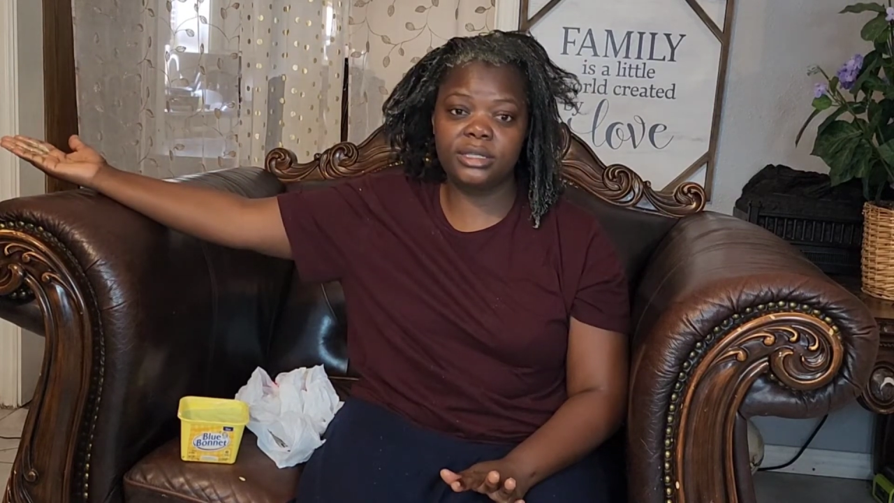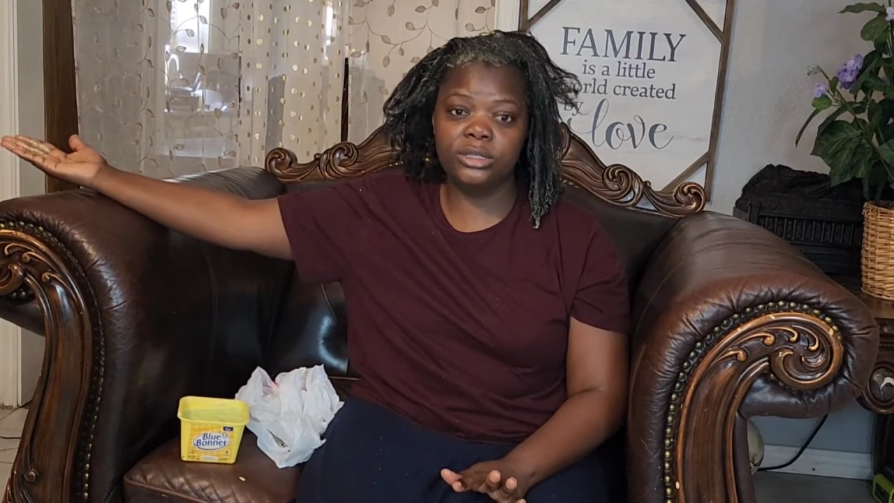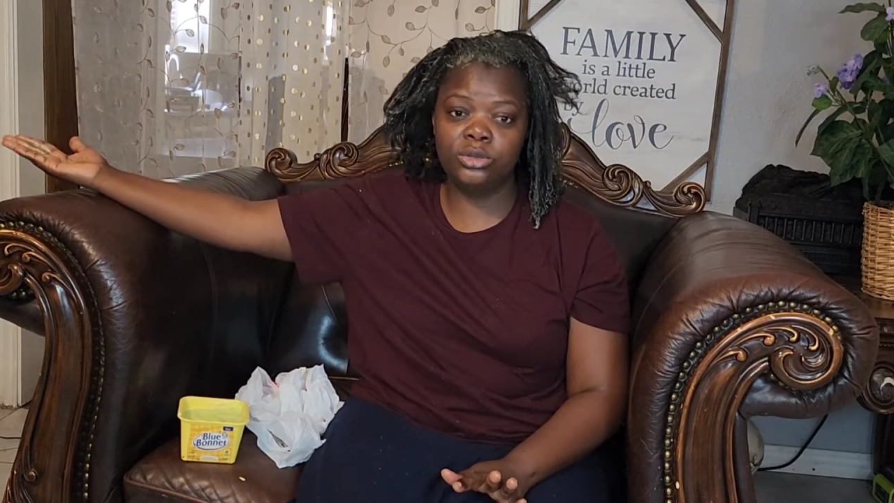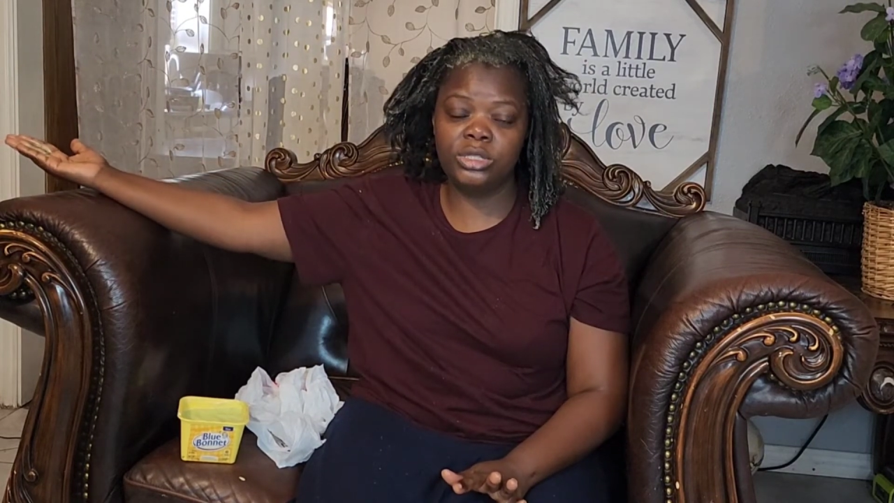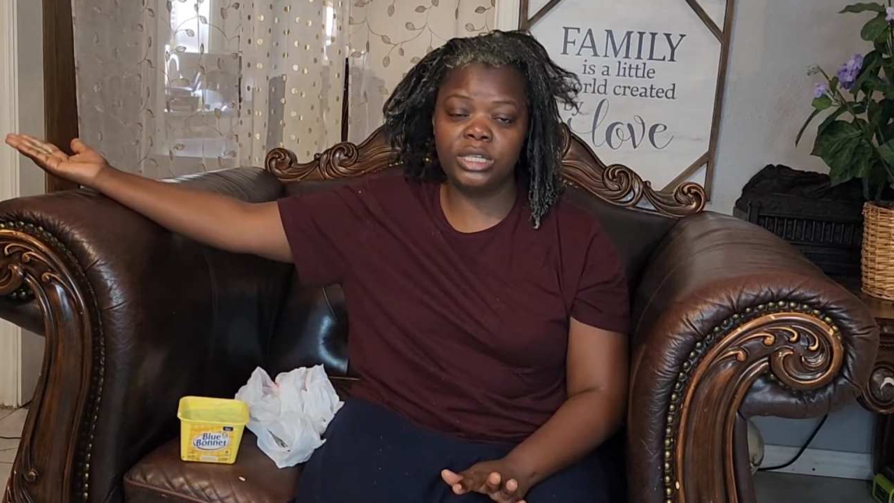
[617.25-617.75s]

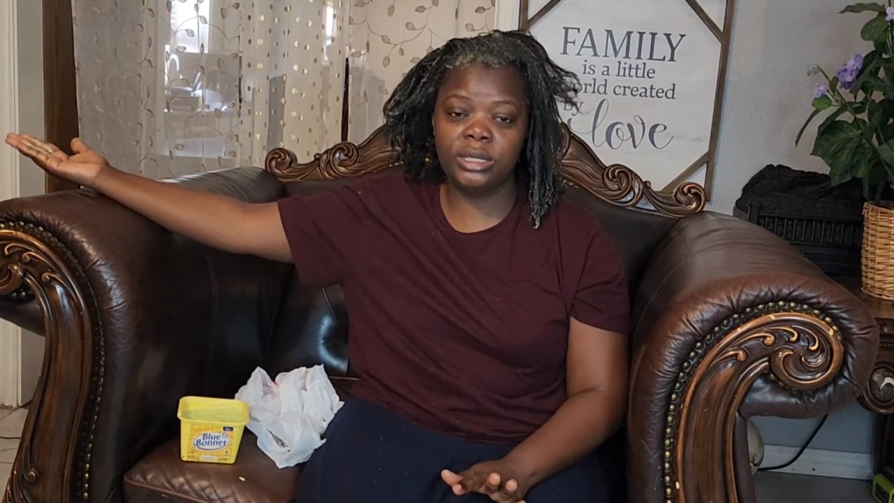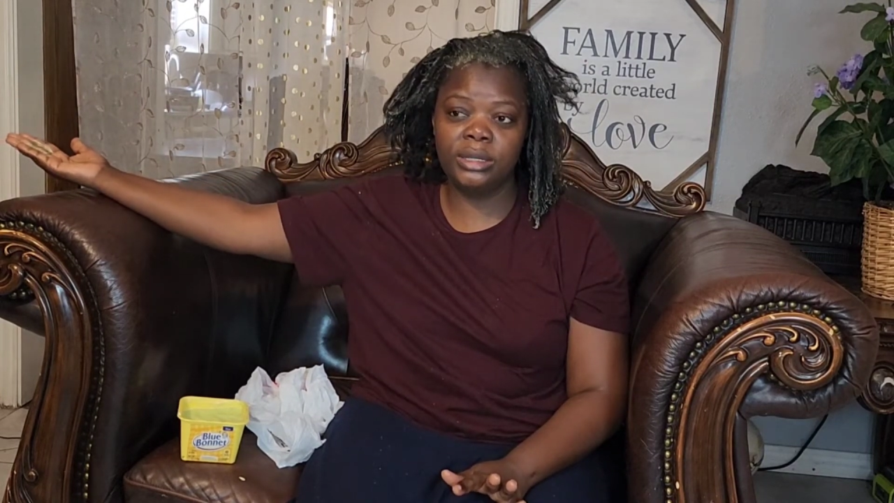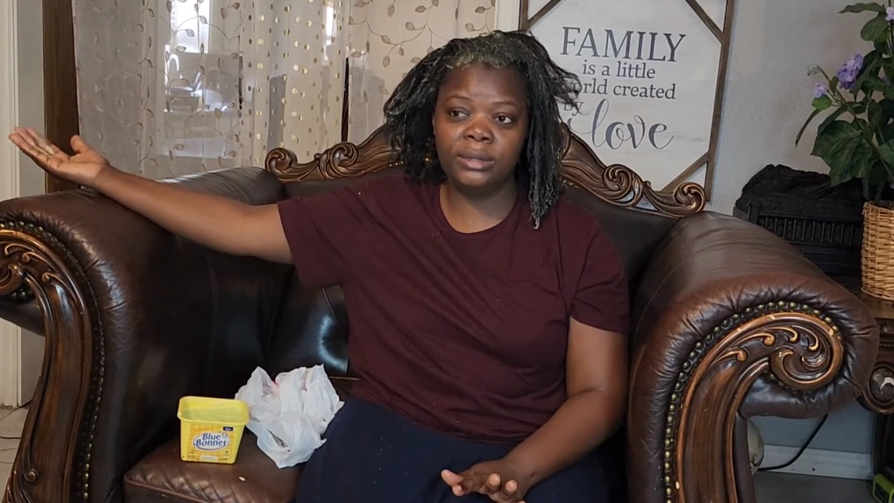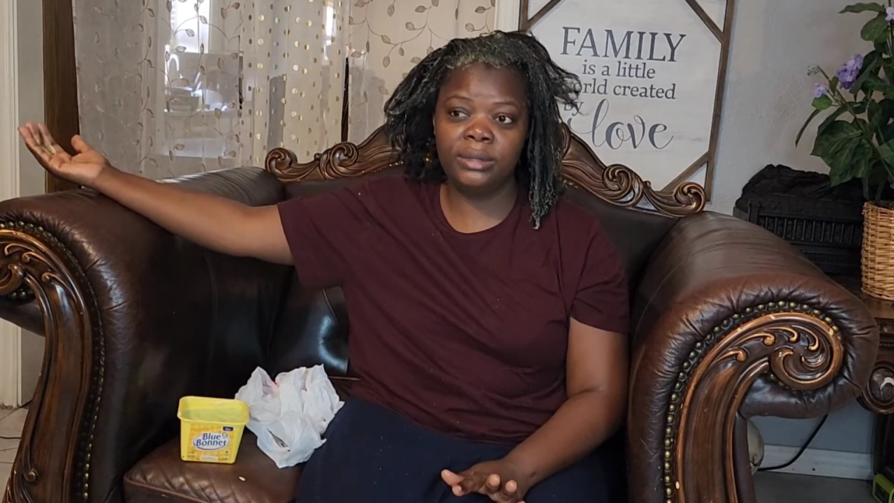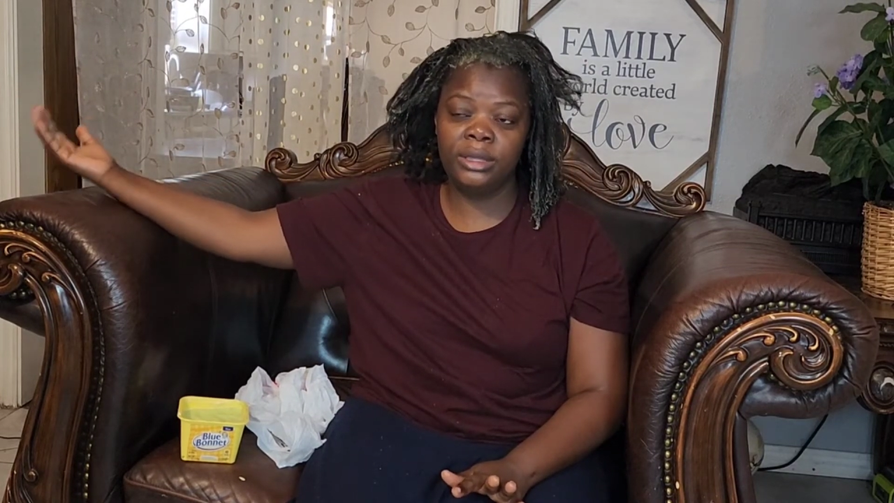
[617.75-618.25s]
You see,
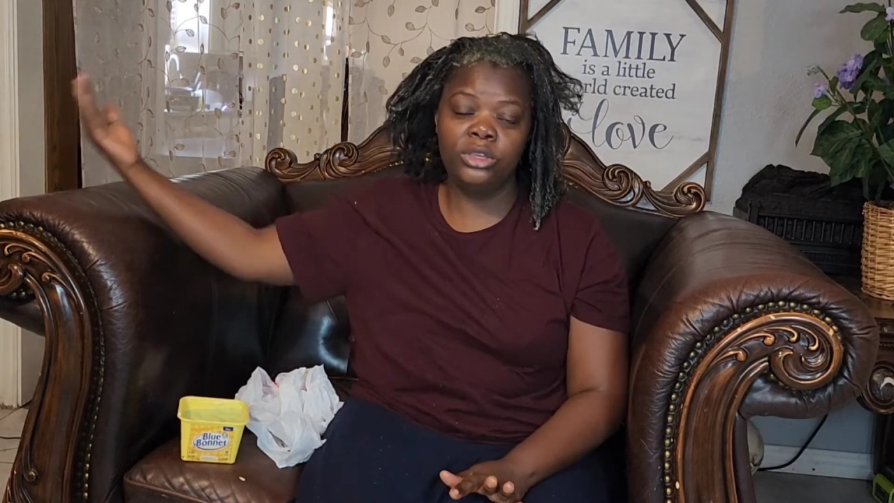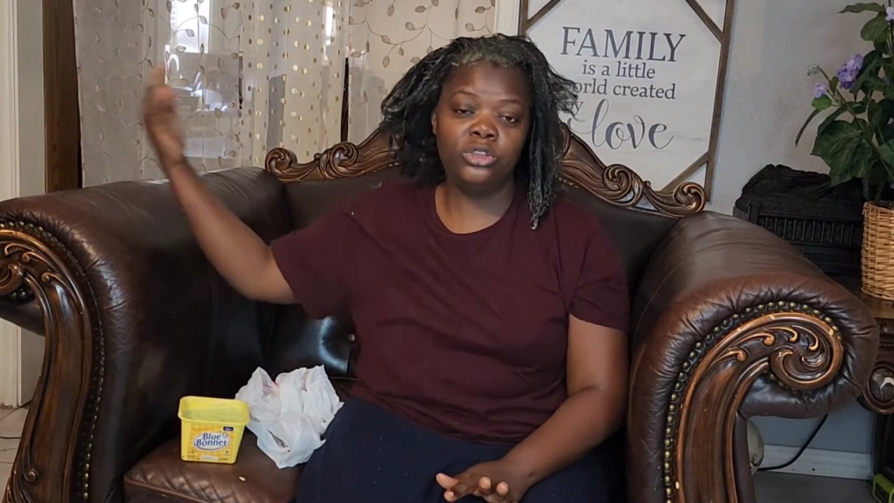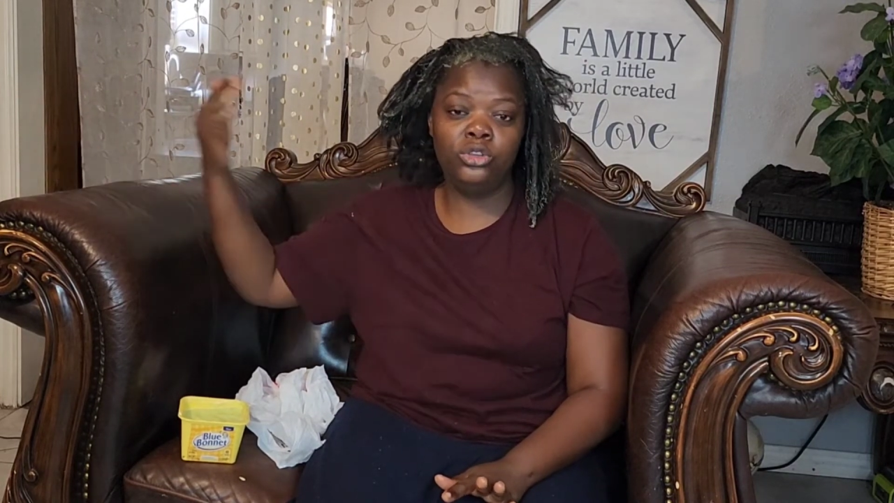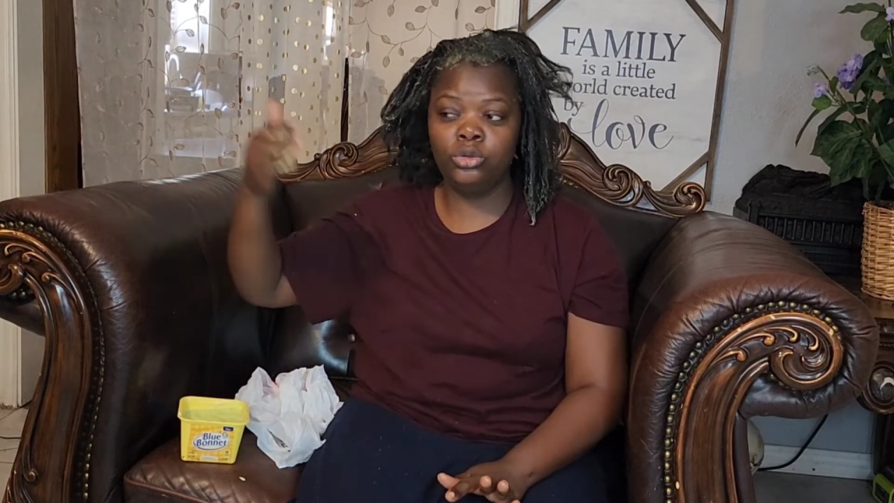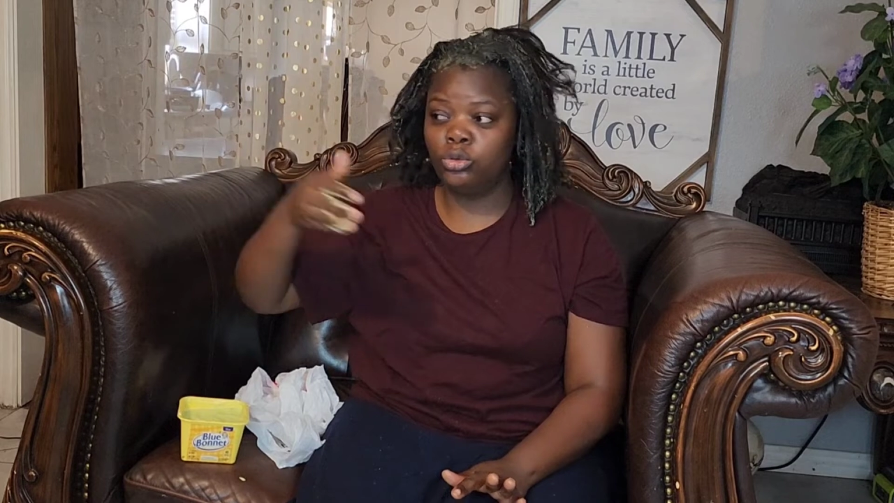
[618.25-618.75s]

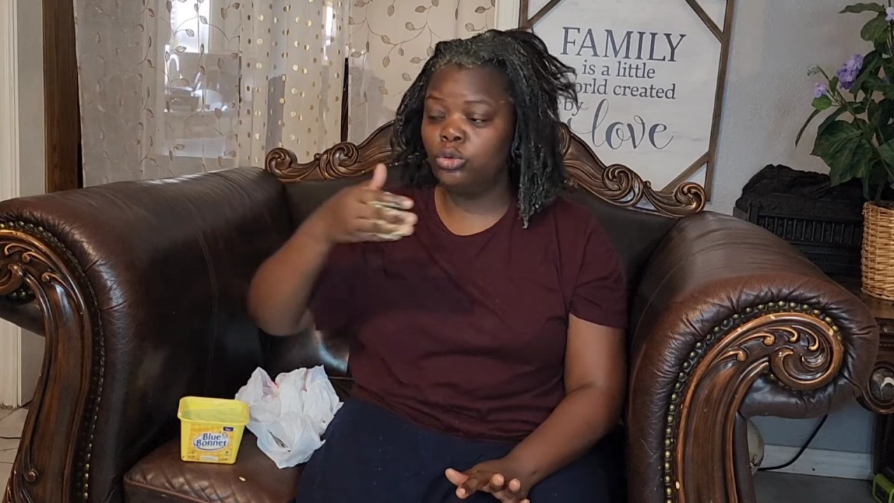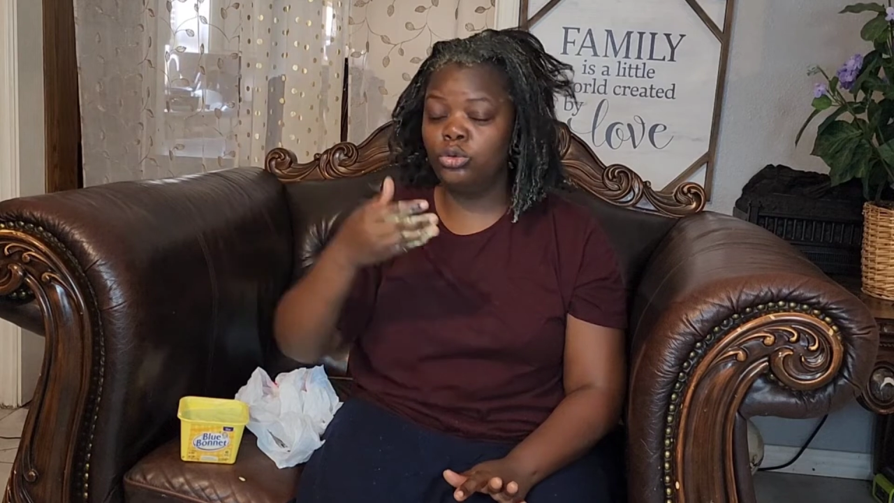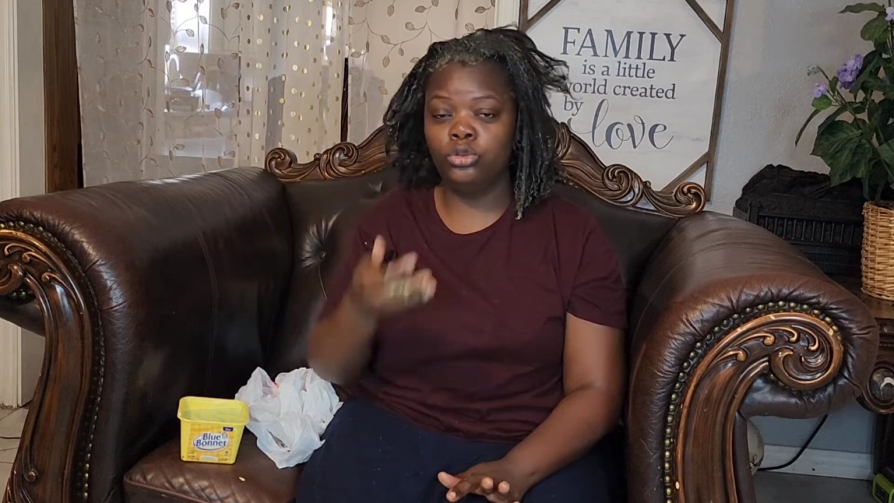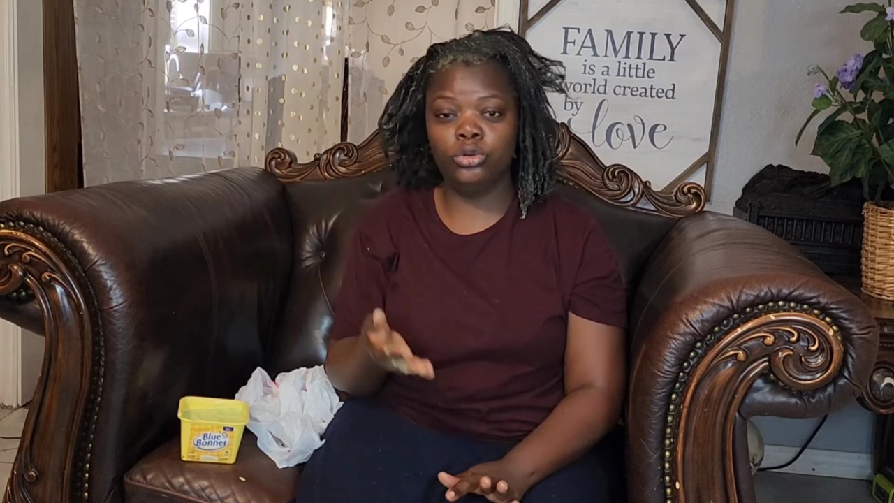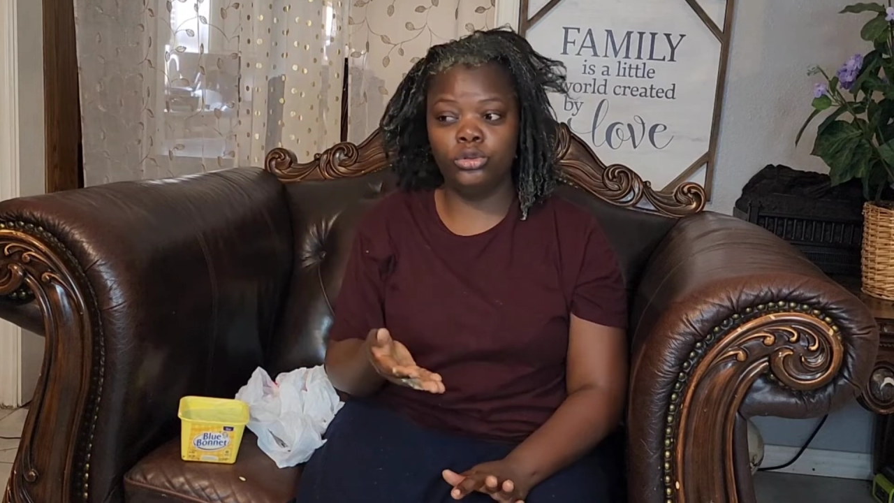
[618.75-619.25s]

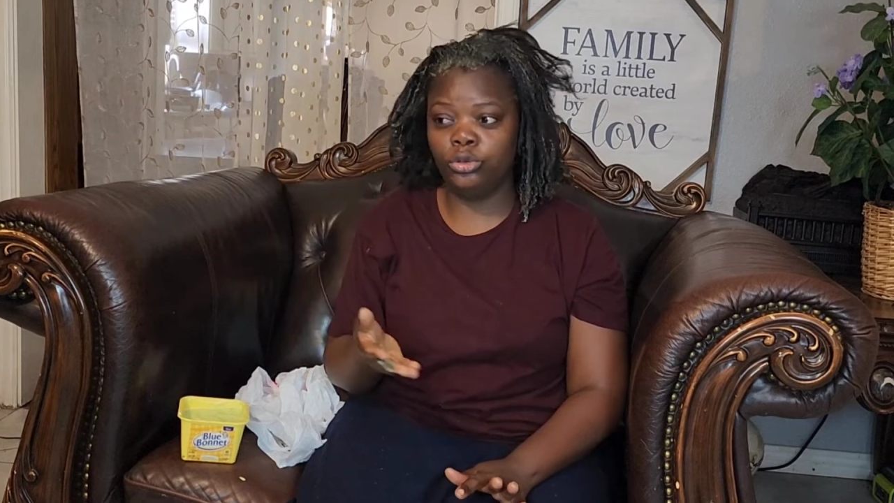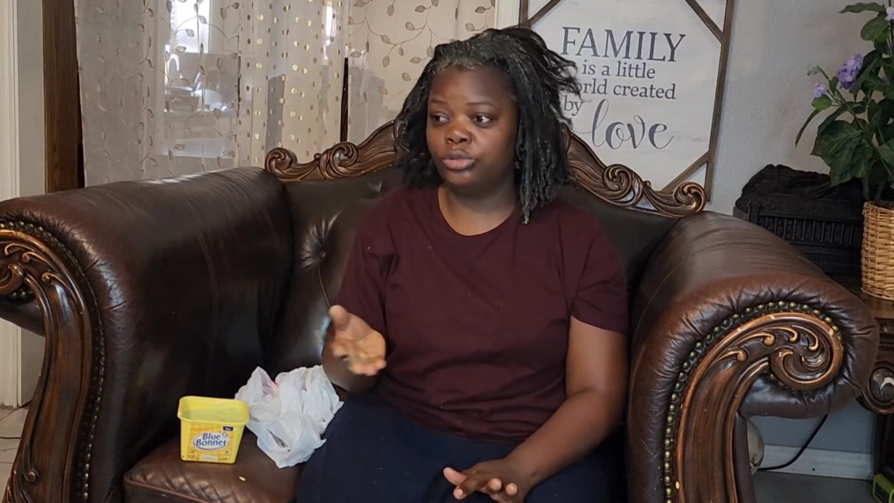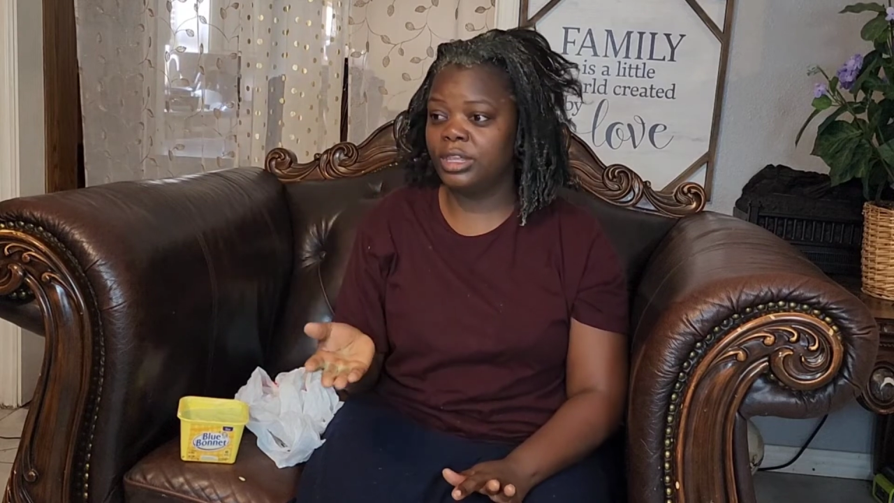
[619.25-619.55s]
you